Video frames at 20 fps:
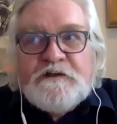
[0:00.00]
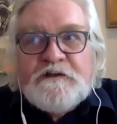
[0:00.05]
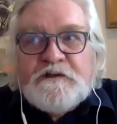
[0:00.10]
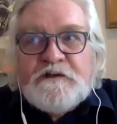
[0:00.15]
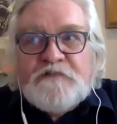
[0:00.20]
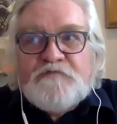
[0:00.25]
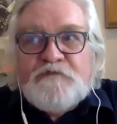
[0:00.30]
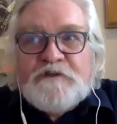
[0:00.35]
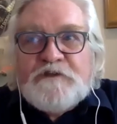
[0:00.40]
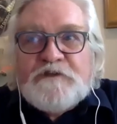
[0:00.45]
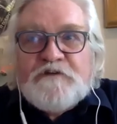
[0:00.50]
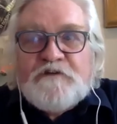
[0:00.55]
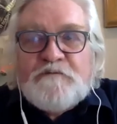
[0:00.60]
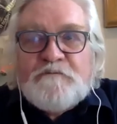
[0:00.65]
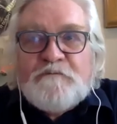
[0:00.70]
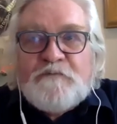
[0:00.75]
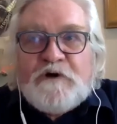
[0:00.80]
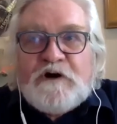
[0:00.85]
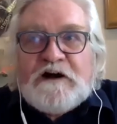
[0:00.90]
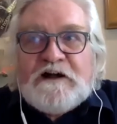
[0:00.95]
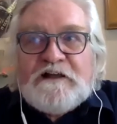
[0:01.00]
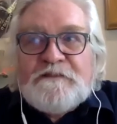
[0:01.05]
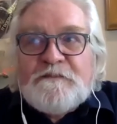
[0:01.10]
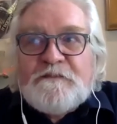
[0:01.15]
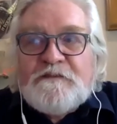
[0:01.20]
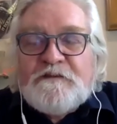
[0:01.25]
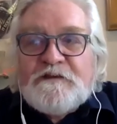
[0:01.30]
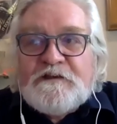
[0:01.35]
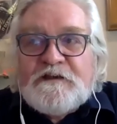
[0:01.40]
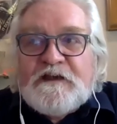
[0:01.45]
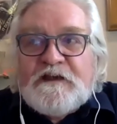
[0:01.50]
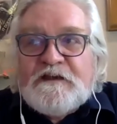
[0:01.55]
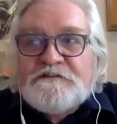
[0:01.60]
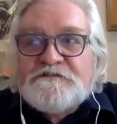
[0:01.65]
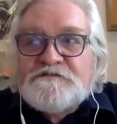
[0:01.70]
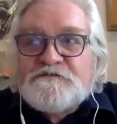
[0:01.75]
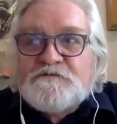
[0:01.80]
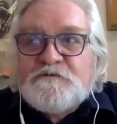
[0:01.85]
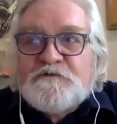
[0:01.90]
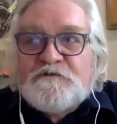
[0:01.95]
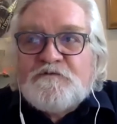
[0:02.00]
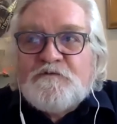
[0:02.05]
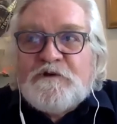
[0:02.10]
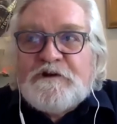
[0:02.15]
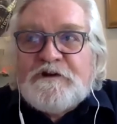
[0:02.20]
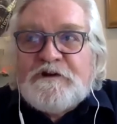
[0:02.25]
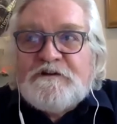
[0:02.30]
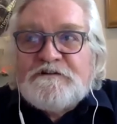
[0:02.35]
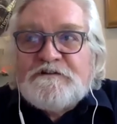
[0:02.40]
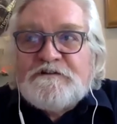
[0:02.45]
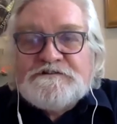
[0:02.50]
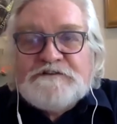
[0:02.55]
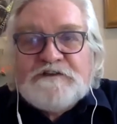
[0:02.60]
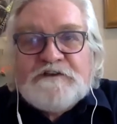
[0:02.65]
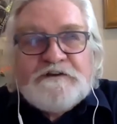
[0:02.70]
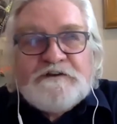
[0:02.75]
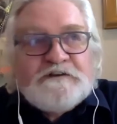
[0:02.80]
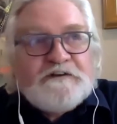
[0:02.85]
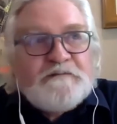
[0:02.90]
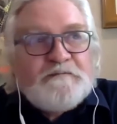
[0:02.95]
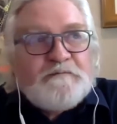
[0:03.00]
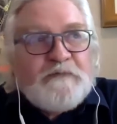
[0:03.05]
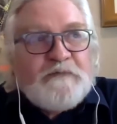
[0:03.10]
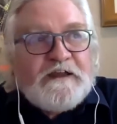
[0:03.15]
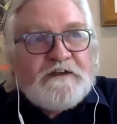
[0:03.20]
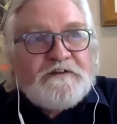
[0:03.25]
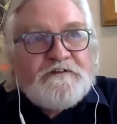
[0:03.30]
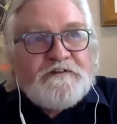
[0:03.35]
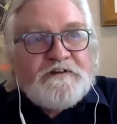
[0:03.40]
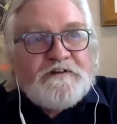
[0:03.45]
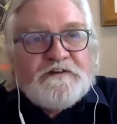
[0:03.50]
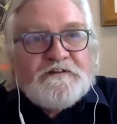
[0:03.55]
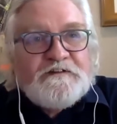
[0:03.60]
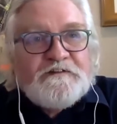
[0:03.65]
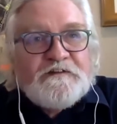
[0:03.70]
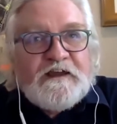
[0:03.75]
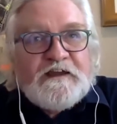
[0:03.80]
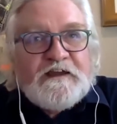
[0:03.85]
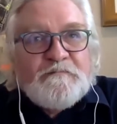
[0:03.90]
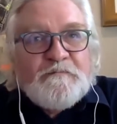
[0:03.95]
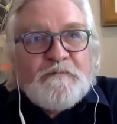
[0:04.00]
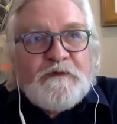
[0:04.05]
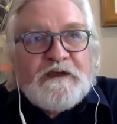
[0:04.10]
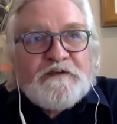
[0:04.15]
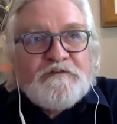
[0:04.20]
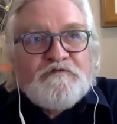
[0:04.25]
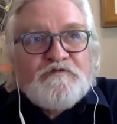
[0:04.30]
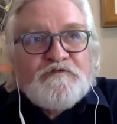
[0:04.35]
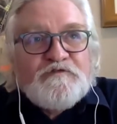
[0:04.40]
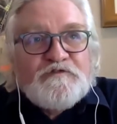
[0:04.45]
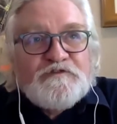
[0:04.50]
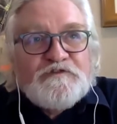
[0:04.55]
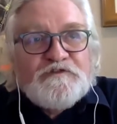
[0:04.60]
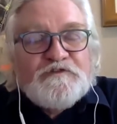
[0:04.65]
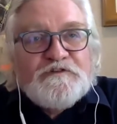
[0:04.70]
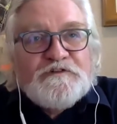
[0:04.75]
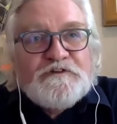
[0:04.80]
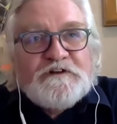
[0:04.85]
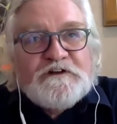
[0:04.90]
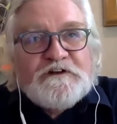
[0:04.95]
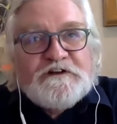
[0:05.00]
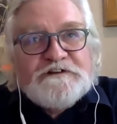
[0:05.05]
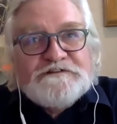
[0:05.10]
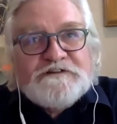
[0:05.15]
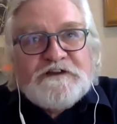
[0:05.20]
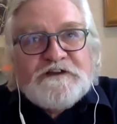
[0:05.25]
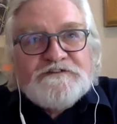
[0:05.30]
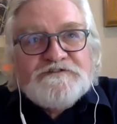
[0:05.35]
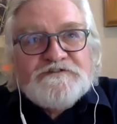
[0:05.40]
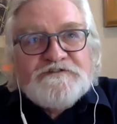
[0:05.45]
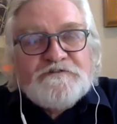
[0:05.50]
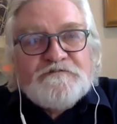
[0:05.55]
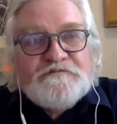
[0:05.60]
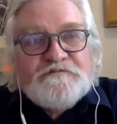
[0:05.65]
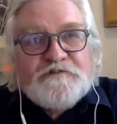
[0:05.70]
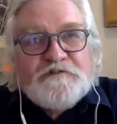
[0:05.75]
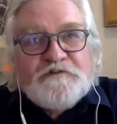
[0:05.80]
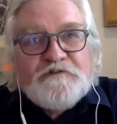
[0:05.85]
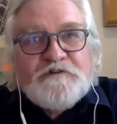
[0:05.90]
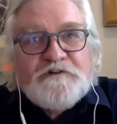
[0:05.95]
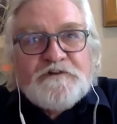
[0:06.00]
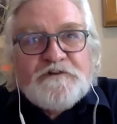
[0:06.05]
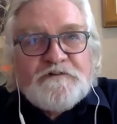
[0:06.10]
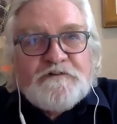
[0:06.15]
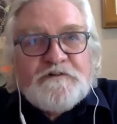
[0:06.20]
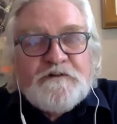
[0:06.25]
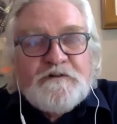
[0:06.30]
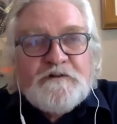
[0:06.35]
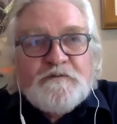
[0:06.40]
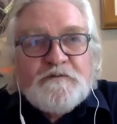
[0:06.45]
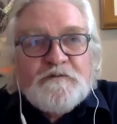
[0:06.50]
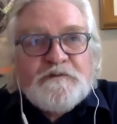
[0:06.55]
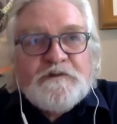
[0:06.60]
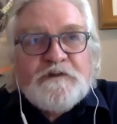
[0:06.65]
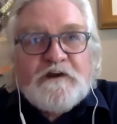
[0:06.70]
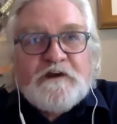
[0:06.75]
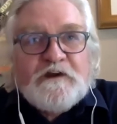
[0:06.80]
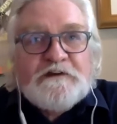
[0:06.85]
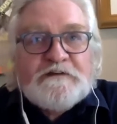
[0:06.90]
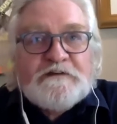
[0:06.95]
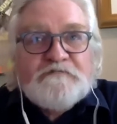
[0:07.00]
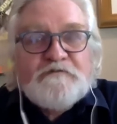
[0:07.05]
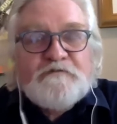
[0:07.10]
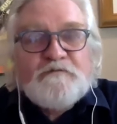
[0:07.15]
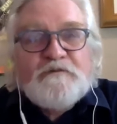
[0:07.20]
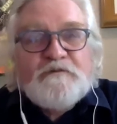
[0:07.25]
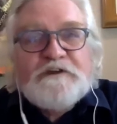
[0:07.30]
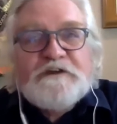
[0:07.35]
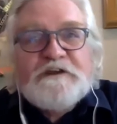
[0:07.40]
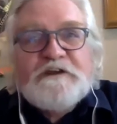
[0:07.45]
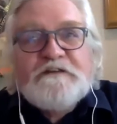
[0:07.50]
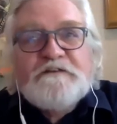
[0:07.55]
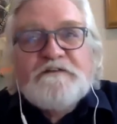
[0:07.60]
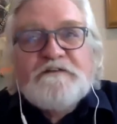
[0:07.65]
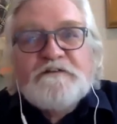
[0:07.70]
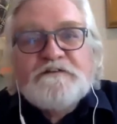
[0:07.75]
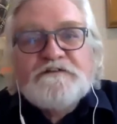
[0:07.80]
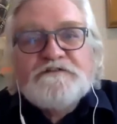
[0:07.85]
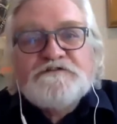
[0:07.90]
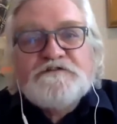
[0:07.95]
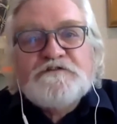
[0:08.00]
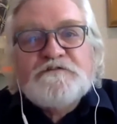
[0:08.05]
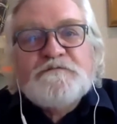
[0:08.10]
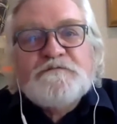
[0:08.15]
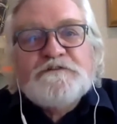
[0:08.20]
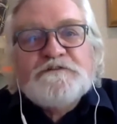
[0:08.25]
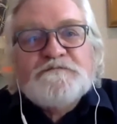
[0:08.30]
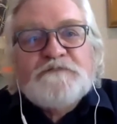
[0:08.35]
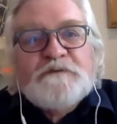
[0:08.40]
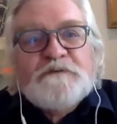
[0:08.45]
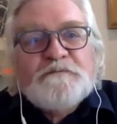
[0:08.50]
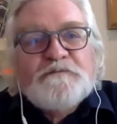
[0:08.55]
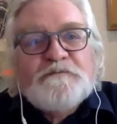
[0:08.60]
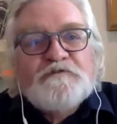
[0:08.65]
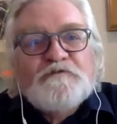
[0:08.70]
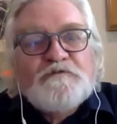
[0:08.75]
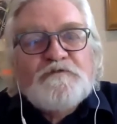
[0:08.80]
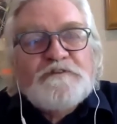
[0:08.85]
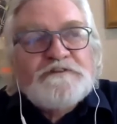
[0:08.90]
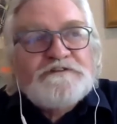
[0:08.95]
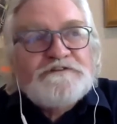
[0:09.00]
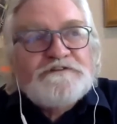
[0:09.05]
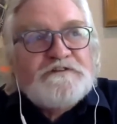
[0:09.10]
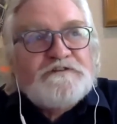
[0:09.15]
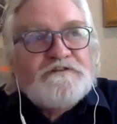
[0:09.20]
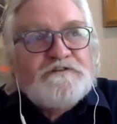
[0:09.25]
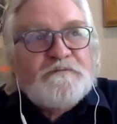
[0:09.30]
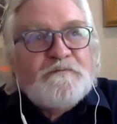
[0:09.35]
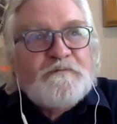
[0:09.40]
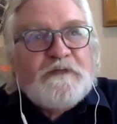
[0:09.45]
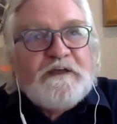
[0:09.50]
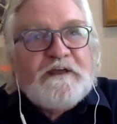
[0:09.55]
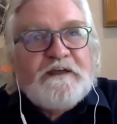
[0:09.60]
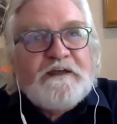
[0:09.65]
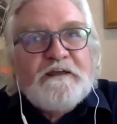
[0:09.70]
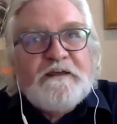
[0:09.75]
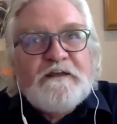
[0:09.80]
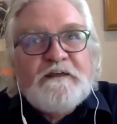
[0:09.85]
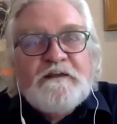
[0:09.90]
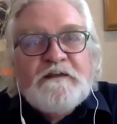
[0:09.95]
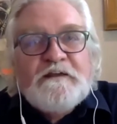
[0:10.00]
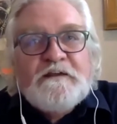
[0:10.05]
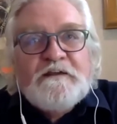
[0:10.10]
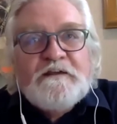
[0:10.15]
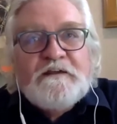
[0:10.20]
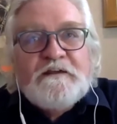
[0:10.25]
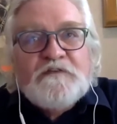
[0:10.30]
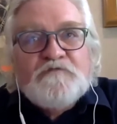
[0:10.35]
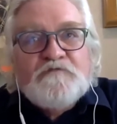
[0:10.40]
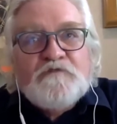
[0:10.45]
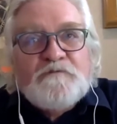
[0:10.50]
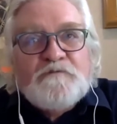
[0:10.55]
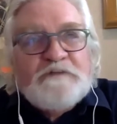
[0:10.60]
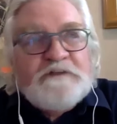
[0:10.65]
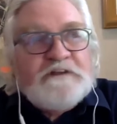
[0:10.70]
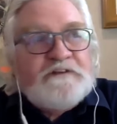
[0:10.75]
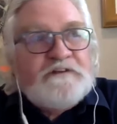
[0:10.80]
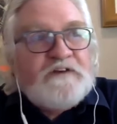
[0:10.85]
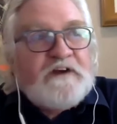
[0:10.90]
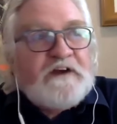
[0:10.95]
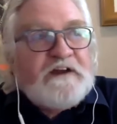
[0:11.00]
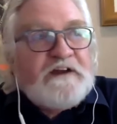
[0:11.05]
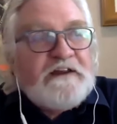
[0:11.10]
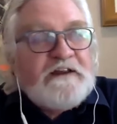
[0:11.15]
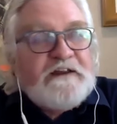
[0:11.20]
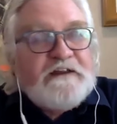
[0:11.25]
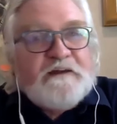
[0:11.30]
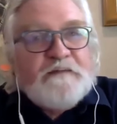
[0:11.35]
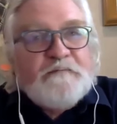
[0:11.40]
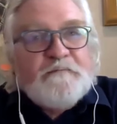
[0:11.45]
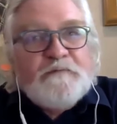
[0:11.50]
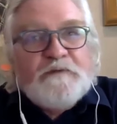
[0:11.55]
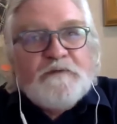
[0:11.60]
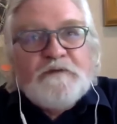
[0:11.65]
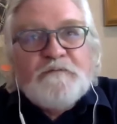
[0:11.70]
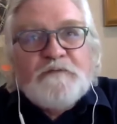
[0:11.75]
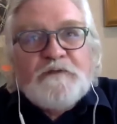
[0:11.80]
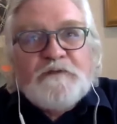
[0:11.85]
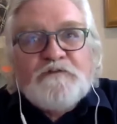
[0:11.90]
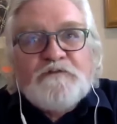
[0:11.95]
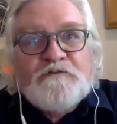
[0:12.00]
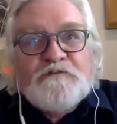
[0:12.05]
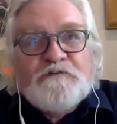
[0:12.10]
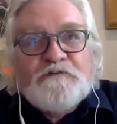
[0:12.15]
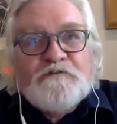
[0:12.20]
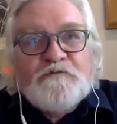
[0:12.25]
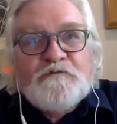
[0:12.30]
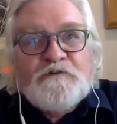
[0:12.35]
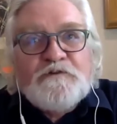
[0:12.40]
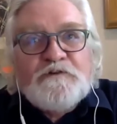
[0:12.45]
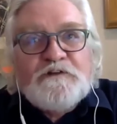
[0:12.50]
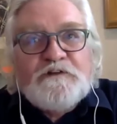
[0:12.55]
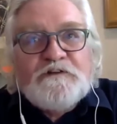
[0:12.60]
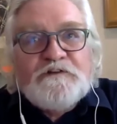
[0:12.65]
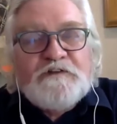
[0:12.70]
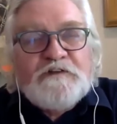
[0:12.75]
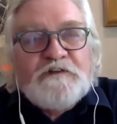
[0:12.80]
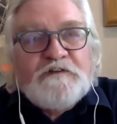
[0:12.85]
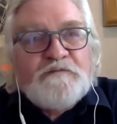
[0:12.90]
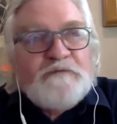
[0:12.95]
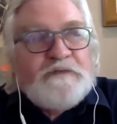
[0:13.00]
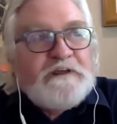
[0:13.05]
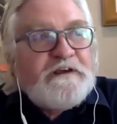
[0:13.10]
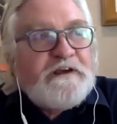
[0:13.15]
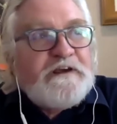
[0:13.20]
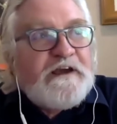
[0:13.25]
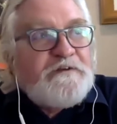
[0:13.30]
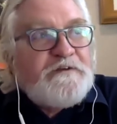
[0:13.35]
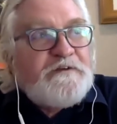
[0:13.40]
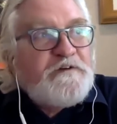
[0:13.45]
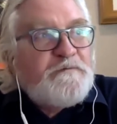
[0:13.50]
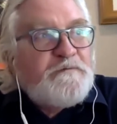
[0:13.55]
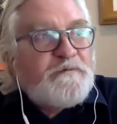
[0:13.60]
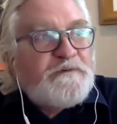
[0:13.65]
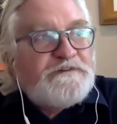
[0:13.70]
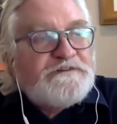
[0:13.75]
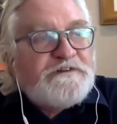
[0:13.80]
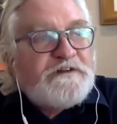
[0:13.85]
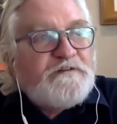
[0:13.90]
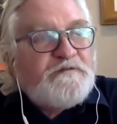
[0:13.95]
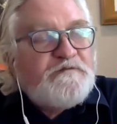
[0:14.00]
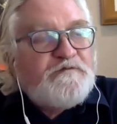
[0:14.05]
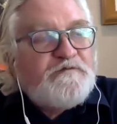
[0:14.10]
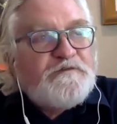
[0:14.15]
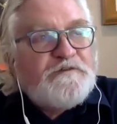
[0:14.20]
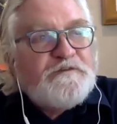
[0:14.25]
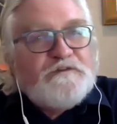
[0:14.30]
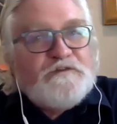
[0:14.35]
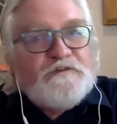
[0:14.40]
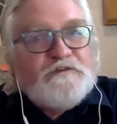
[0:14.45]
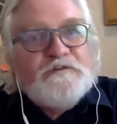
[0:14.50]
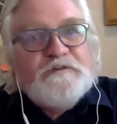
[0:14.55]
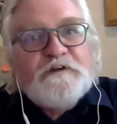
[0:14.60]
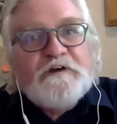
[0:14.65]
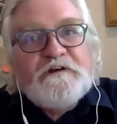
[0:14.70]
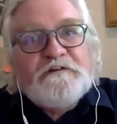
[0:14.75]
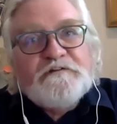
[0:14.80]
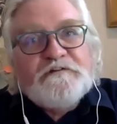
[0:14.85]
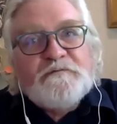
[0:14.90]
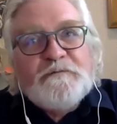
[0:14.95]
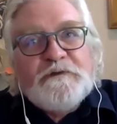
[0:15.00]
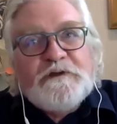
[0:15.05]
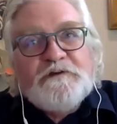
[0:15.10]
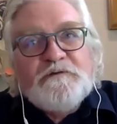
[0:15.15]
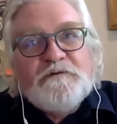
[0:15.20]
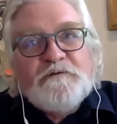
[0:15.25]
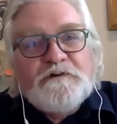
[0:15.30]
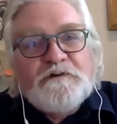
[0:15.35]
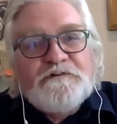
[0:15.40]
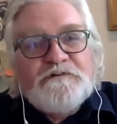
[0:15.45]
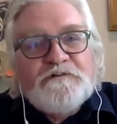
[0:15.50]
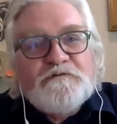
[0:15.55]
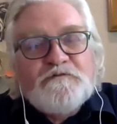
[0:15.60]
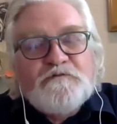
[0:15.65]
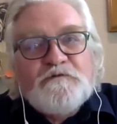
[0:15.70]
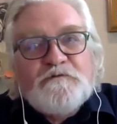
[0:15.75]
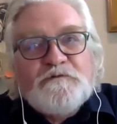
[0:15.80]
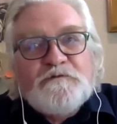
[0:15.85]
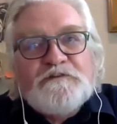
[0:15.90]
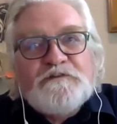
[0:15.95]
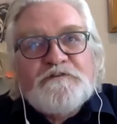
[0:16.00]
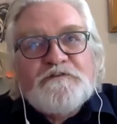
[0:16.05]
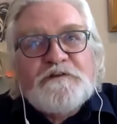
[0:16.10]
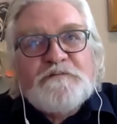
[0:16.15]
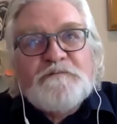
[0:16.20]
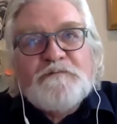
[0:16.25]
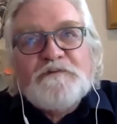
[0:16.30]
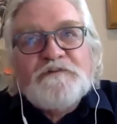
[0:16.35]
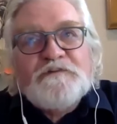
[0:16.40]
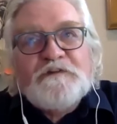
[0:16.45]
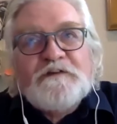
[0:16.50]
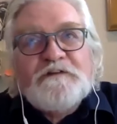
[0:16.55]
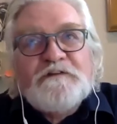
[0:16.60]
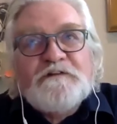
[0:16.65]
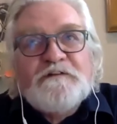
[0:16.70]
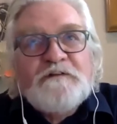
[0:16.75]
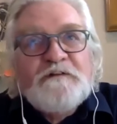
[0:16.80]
If we combine the gas with wind and solar and batteries and make full utilization of the grid without even bringing the surplus pump storage into play, it would be a tiny number because it would, instead of being 100% for the 2,000 megawatts, it would be 3%.